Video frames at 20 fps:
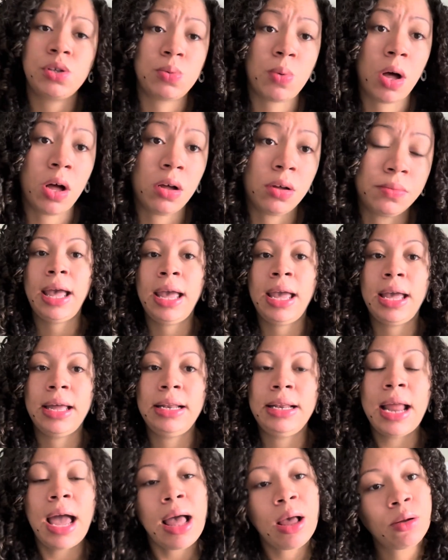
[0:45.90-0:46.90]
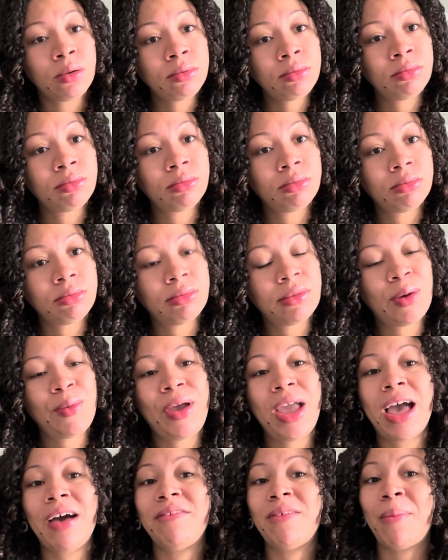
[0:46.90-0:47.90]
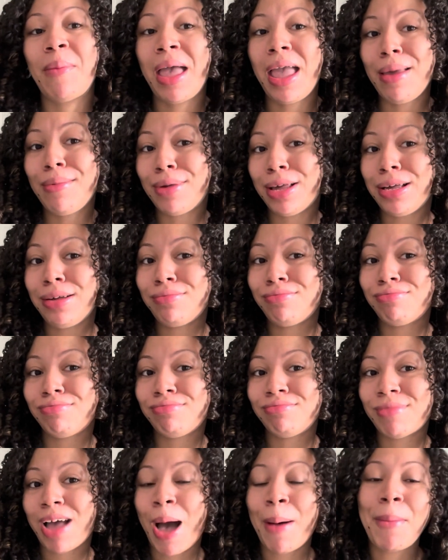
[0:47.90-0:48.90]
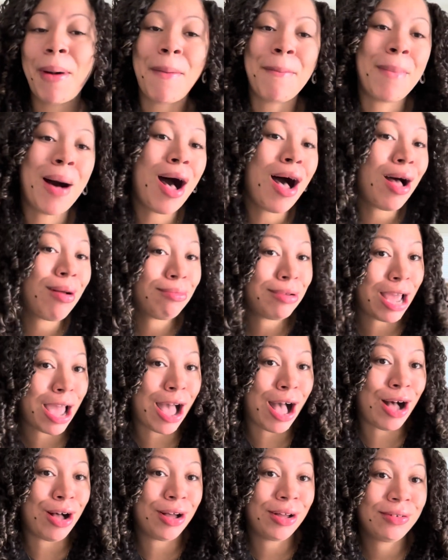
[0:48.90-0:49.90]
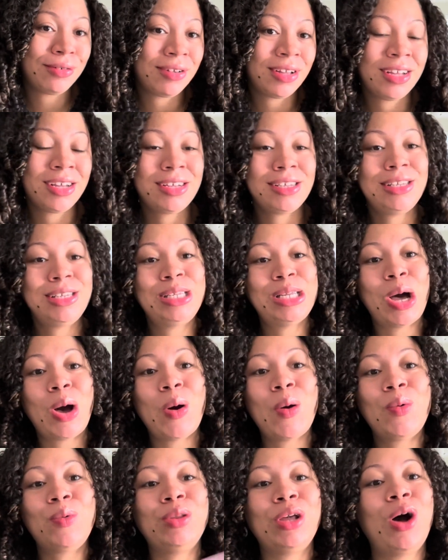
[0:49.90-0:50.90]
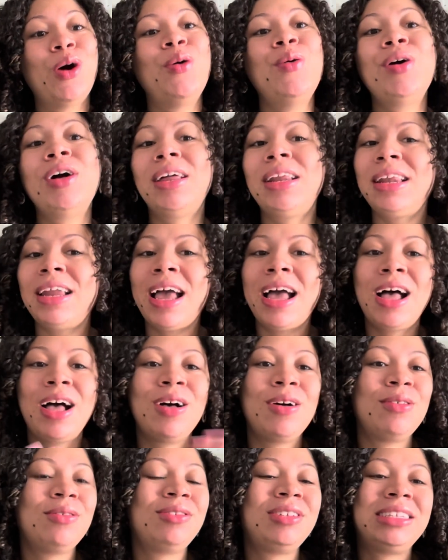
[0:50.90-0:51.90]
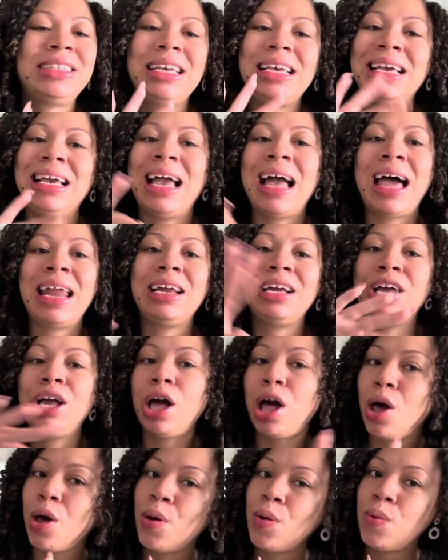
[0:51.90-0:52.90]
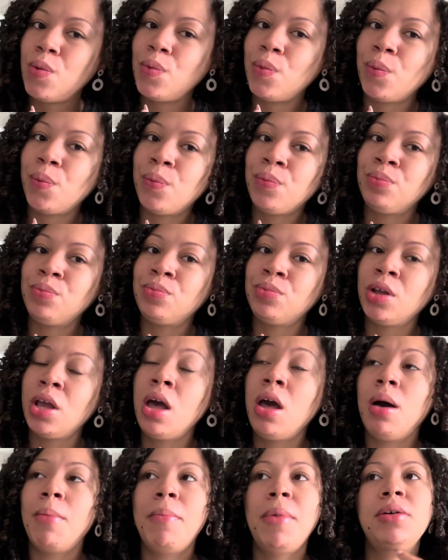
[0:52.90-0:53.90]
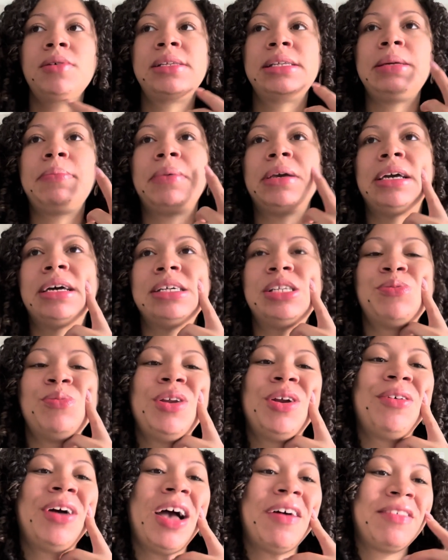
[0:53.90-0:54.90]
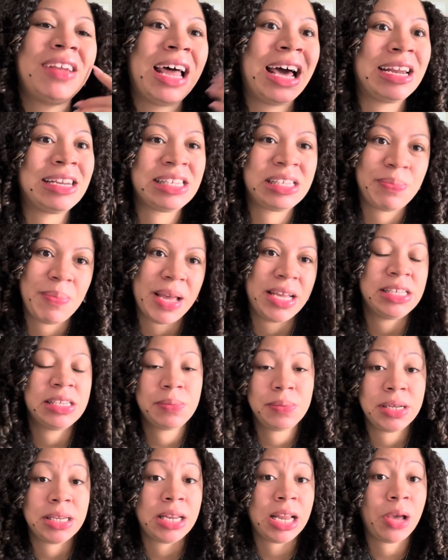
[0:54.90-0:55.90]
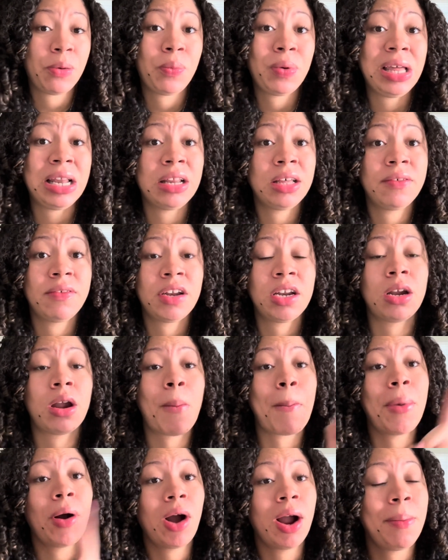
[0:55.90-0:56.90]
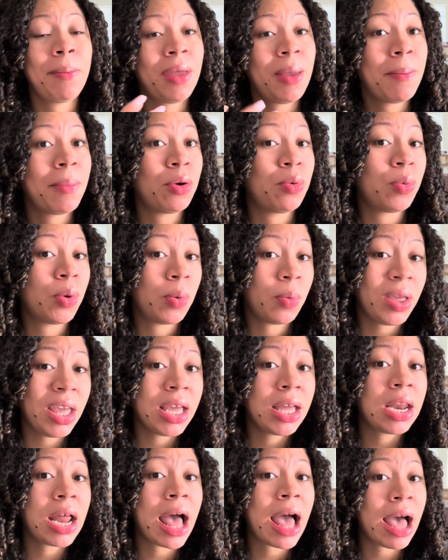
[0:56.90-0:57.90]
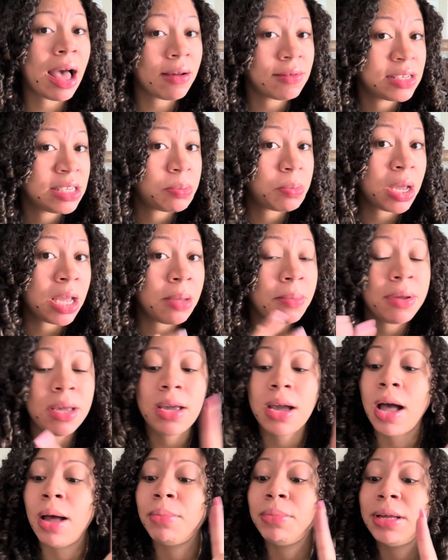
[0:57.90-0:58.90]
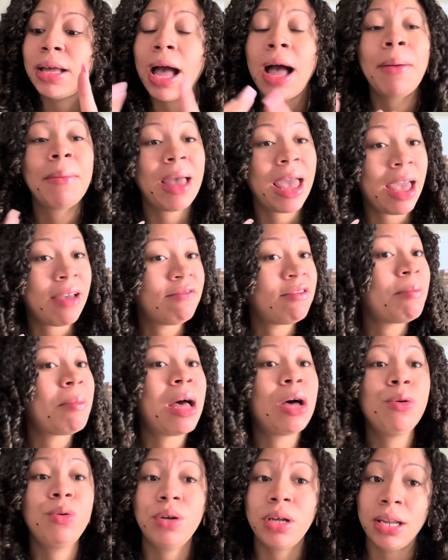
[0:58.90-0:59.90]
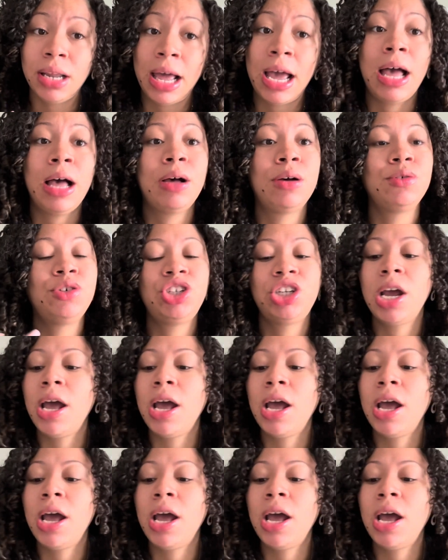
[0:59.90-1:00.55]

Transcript: wall. And now we have a baby. I'm a mom now, so the hookah lounge, it gotta go. Mostly because we don't have a lot of space, being that we live in an apartment. But when we get a house, baby, I'm having my hookah lounge.